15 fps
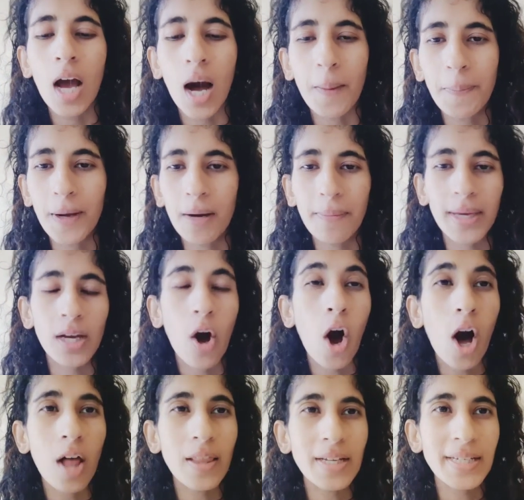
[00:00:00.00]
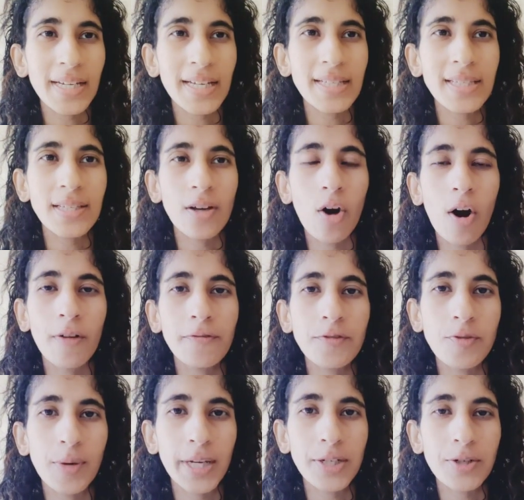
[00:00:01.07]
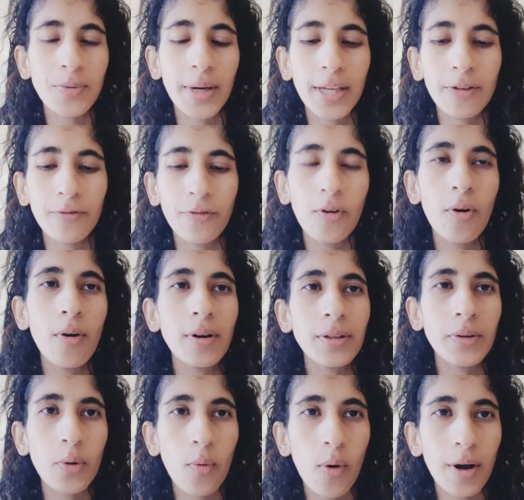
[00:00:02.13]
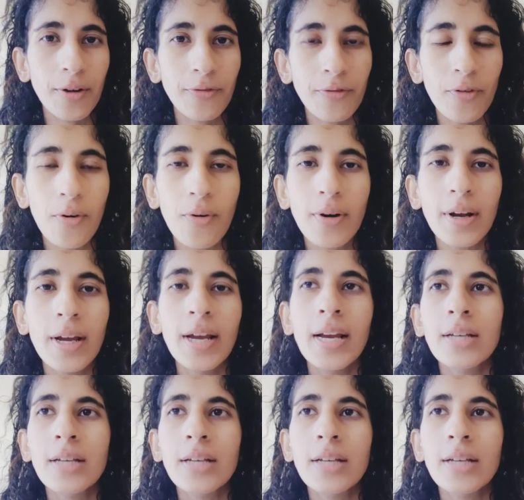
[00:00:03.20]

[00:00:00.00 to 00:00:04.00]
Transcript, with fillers: upcoming holidays of 2024, the quarter four.